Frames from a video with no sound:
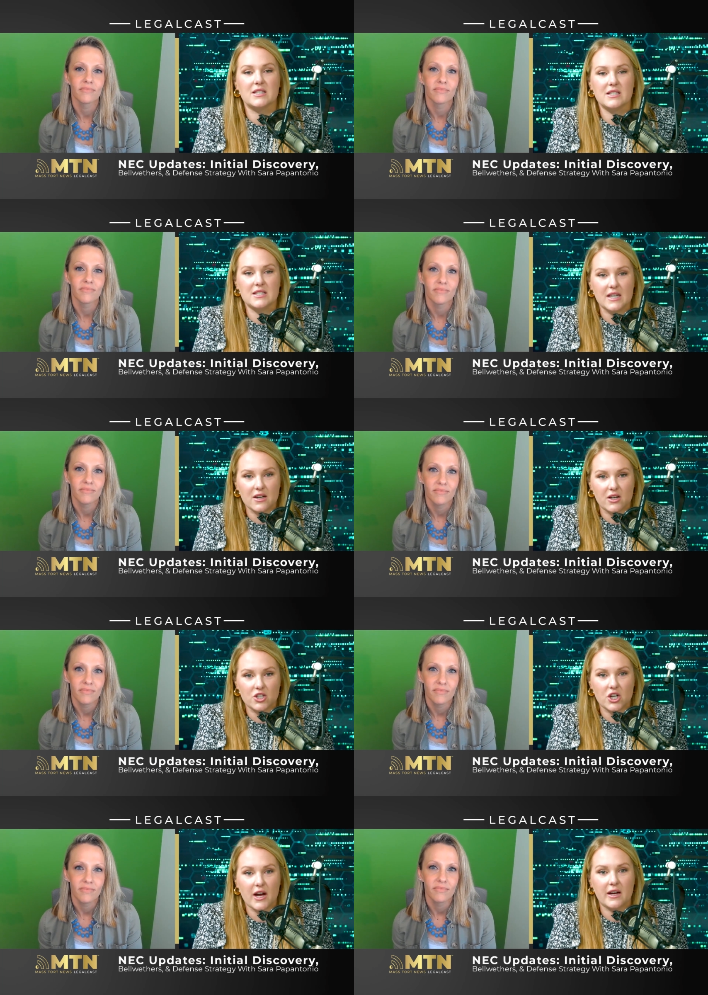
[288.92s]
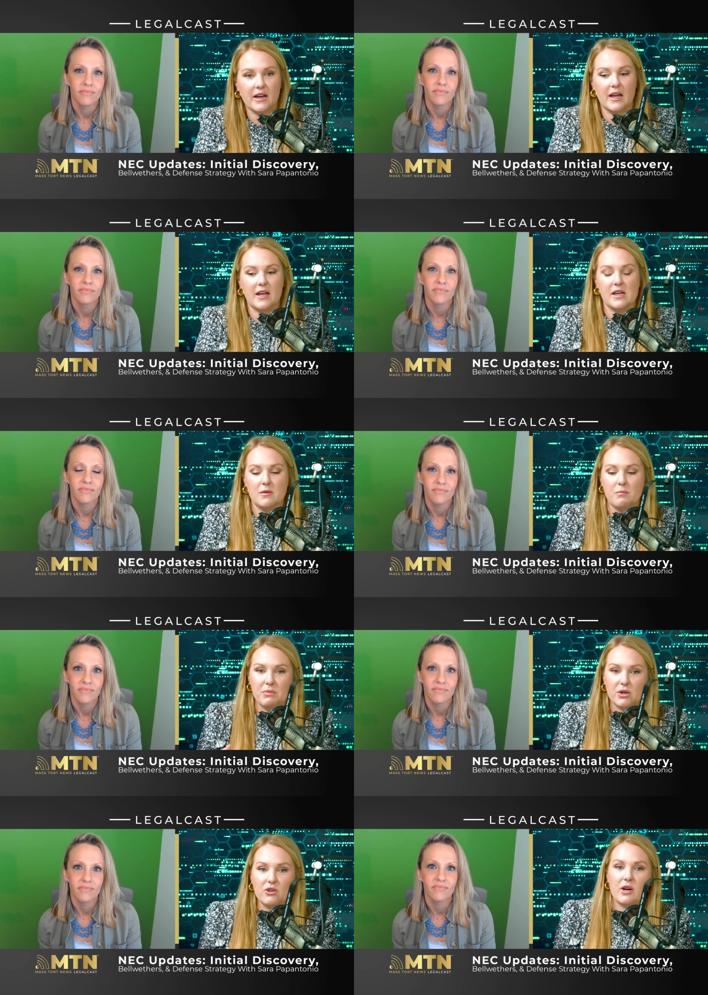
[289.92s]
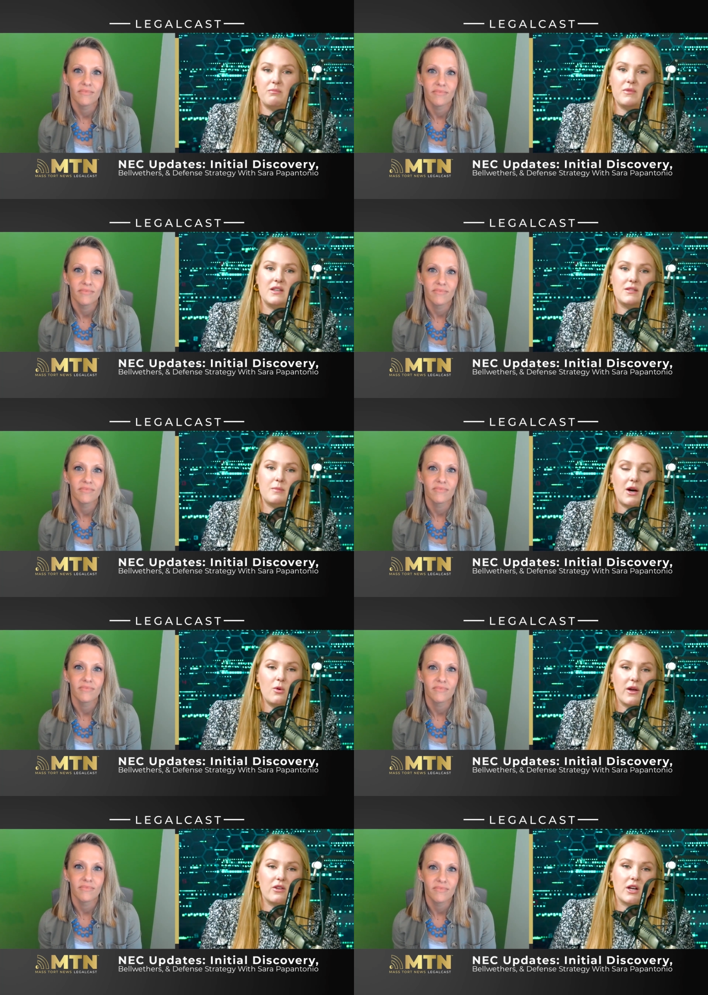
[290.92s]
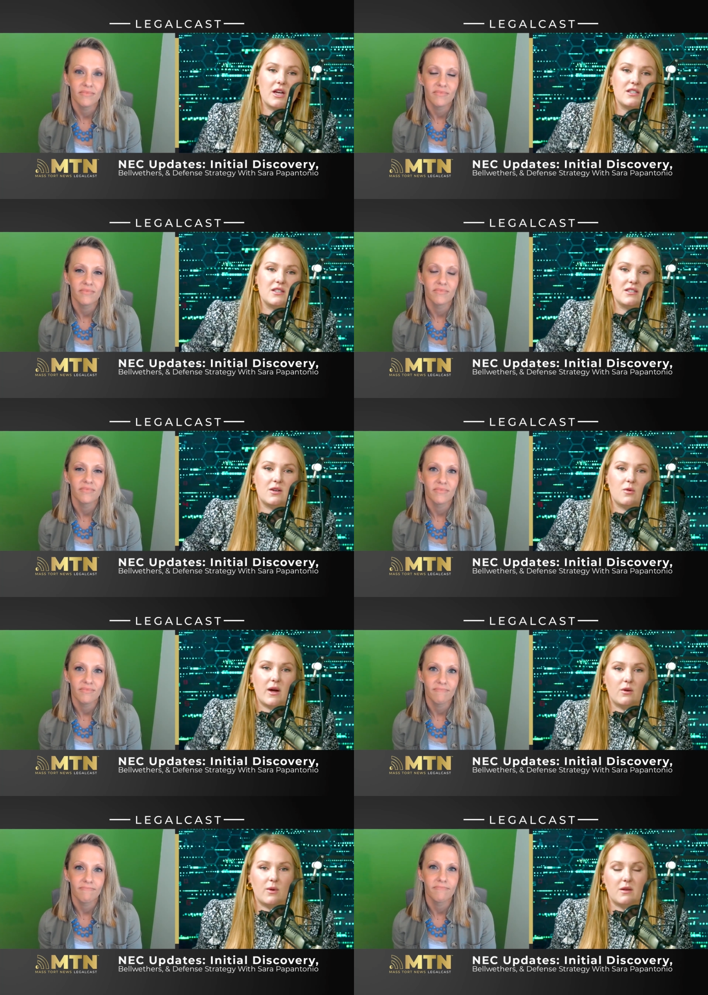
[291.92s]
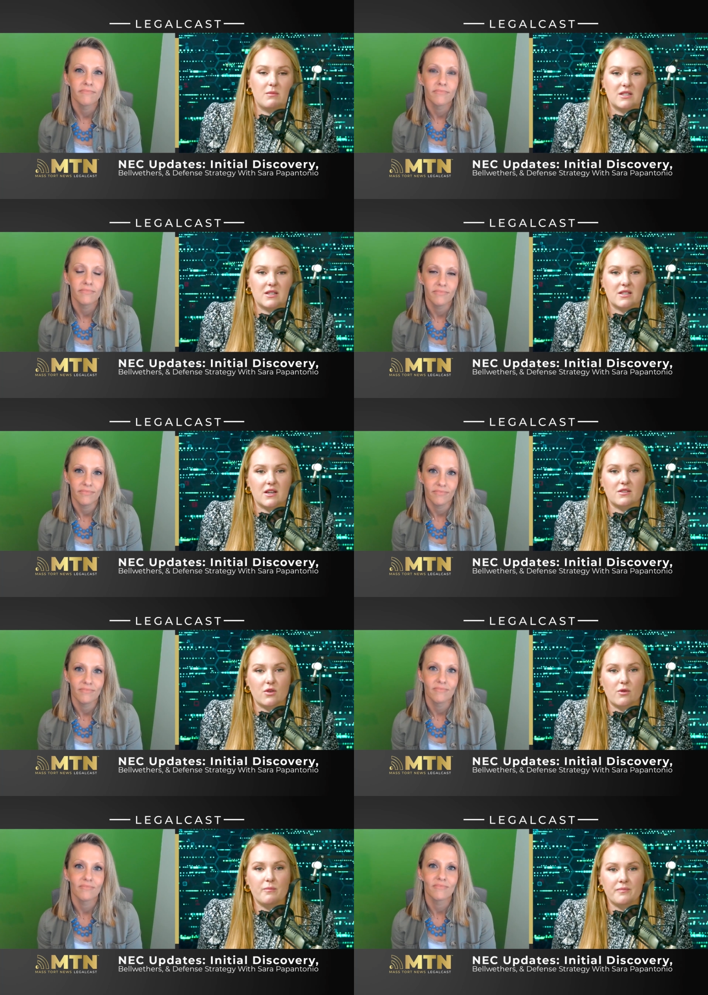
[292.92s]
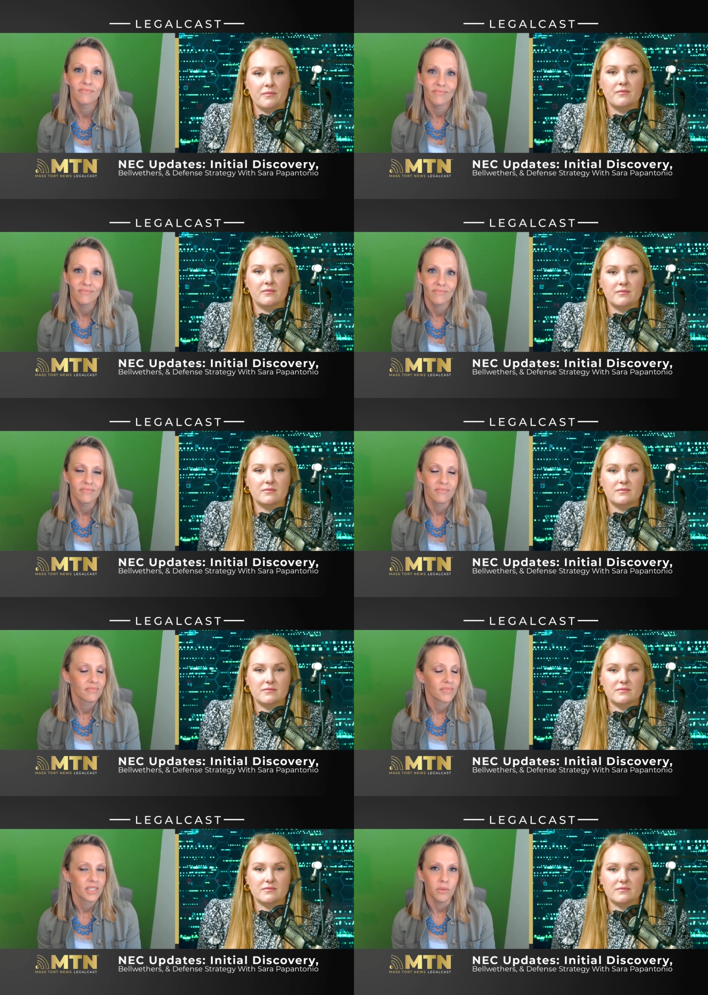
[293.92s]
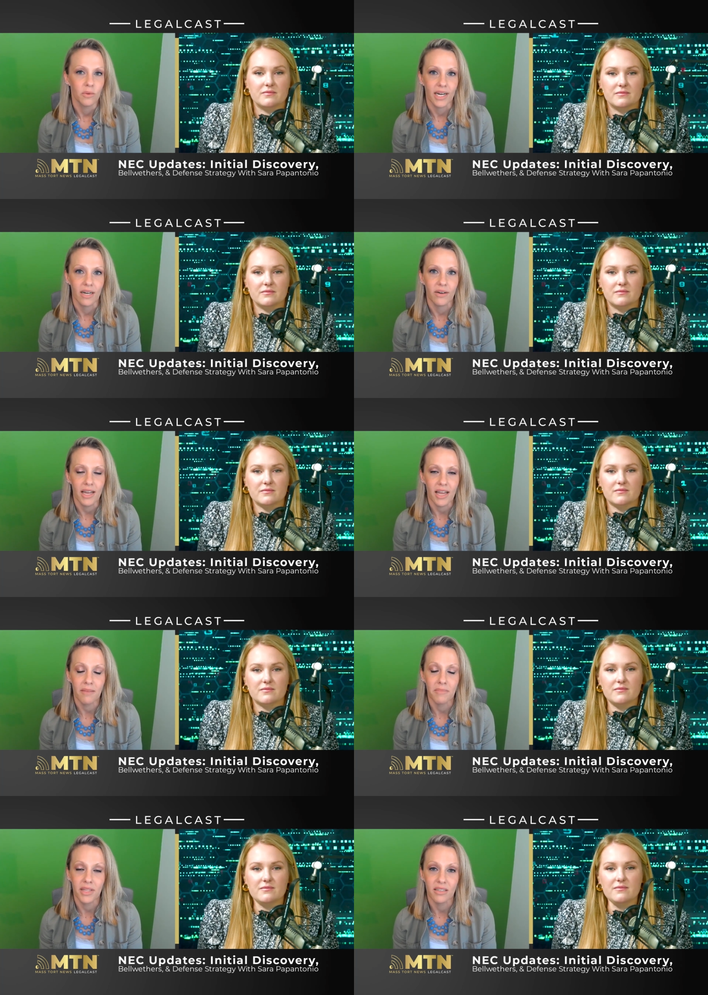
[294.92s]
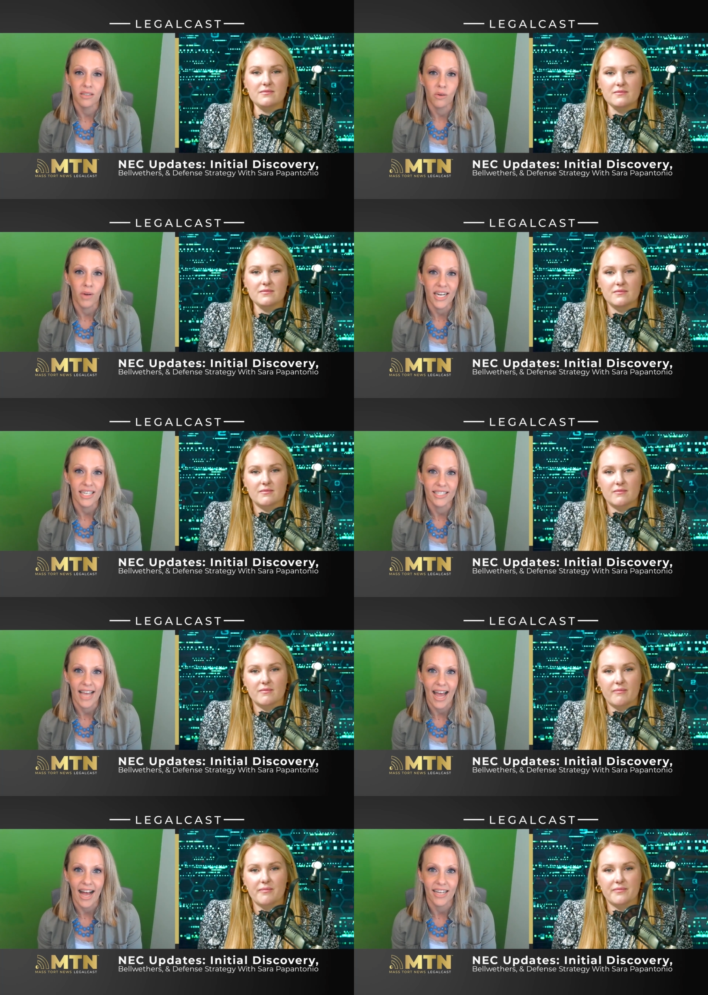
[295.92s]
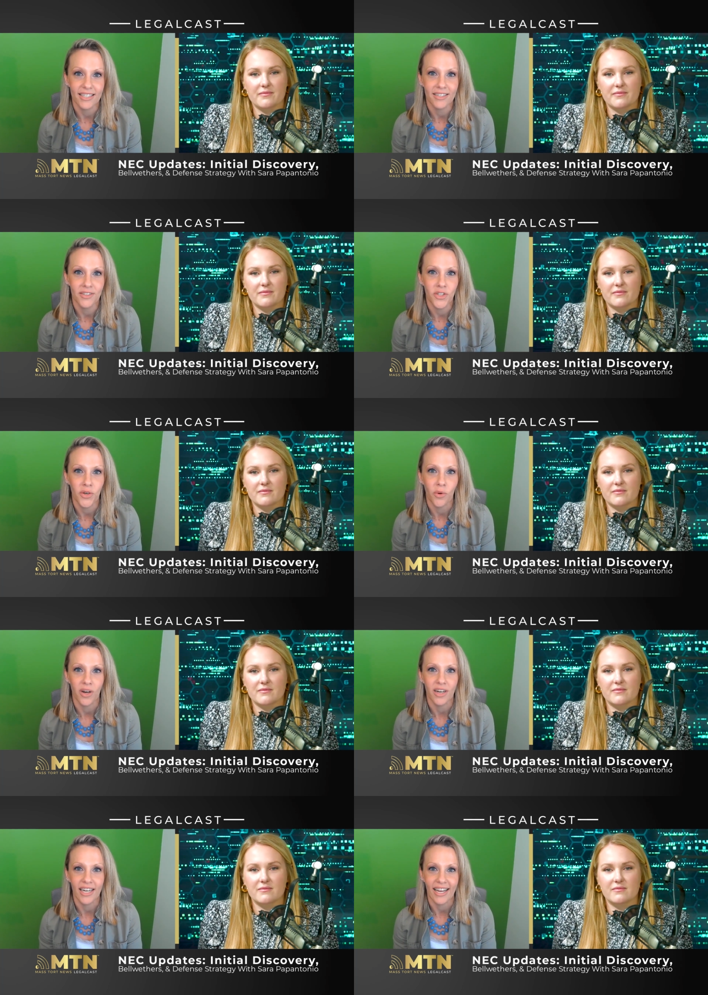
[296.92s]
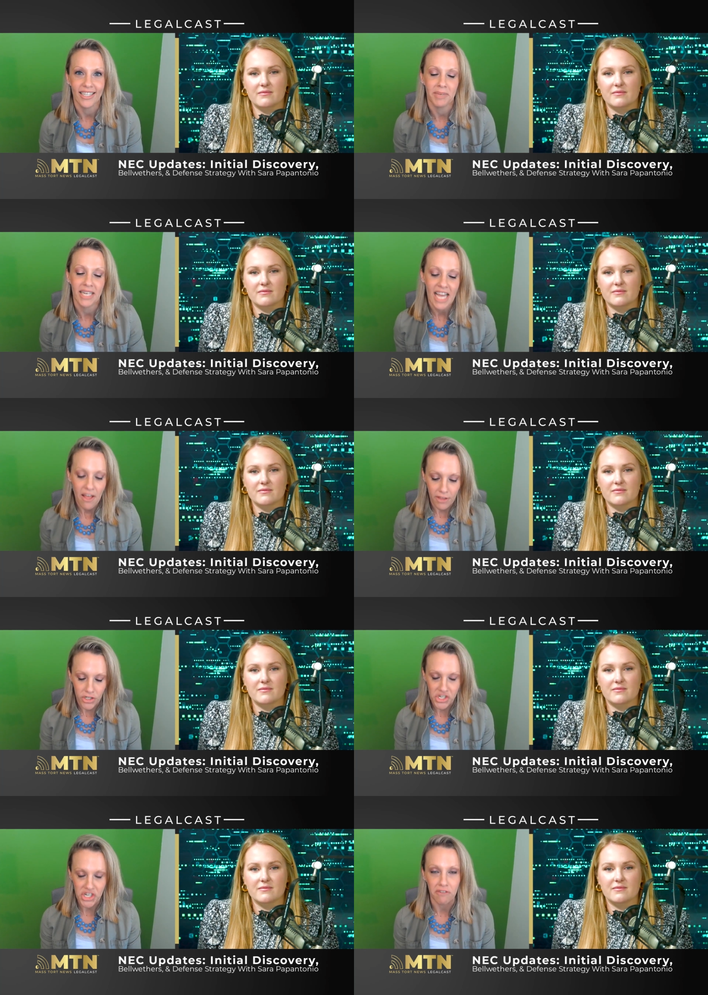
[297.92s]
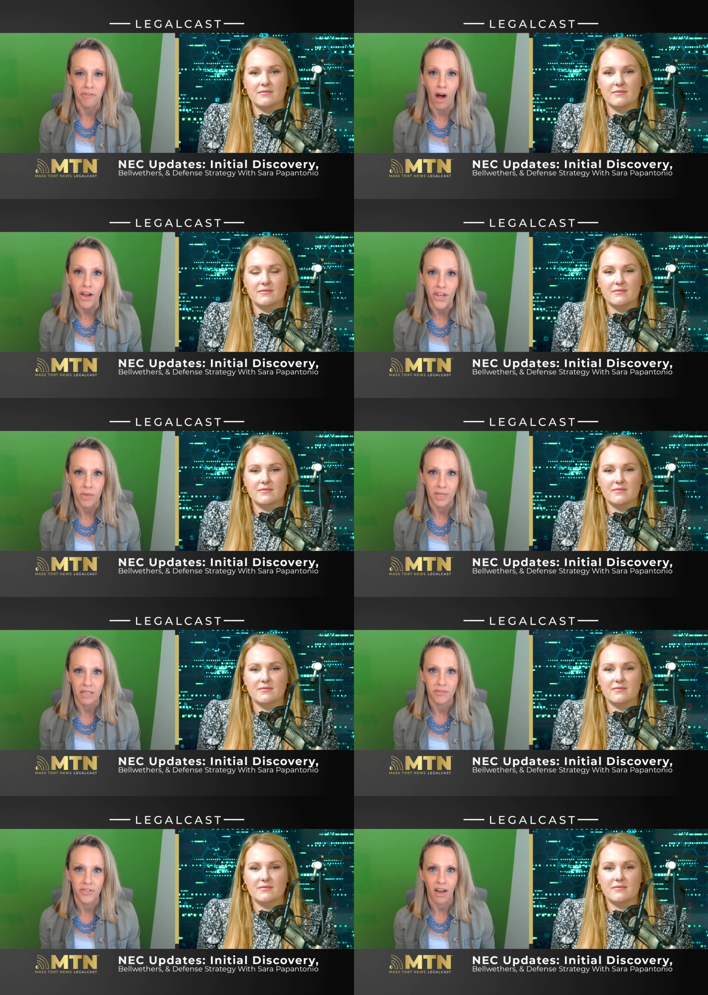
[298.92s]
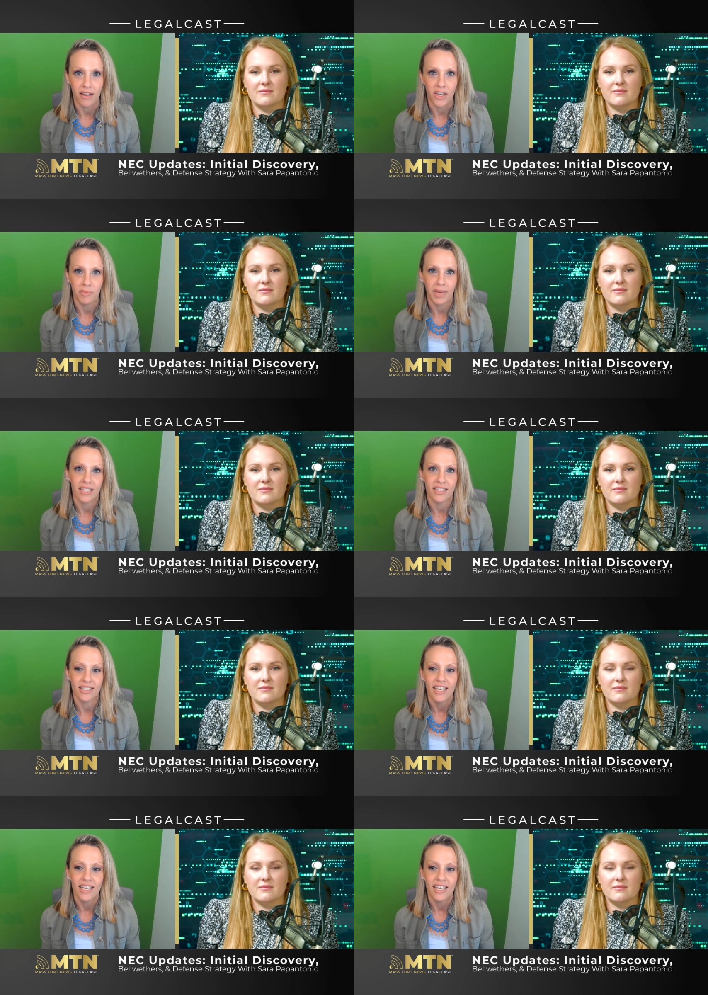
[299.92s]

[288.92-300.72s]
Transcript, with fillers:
Speaker 1: stay on on track and build up these bellwether cases in a way that we can be successful.
Speaker 2: Wow, I, mean that's quite a task to organize. I mean, the sheer volume of documents